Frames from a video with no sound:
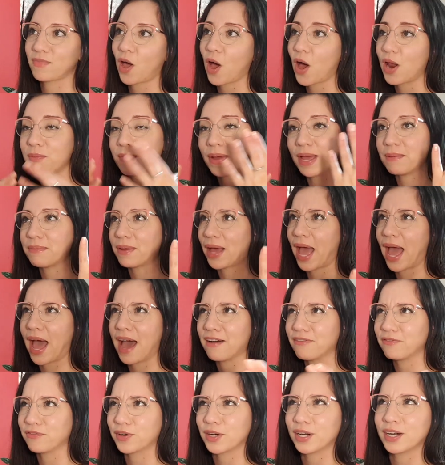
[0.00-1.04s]
on my
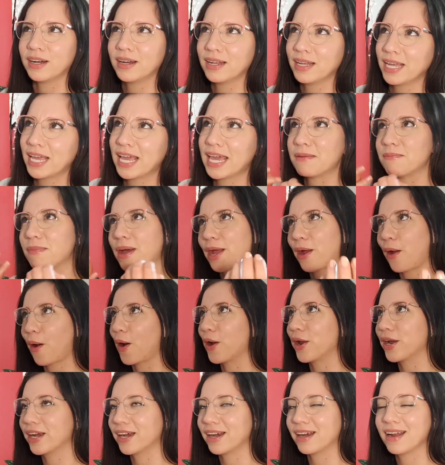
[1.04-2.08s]
behalf or in my
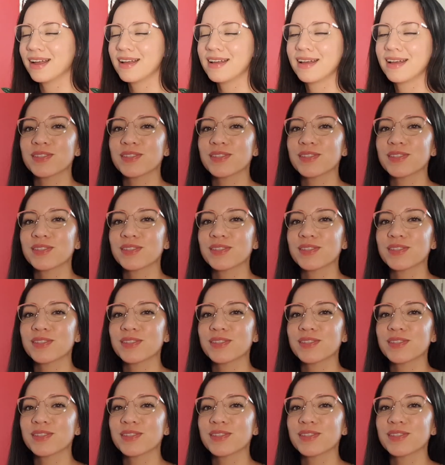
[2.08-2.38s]
honor.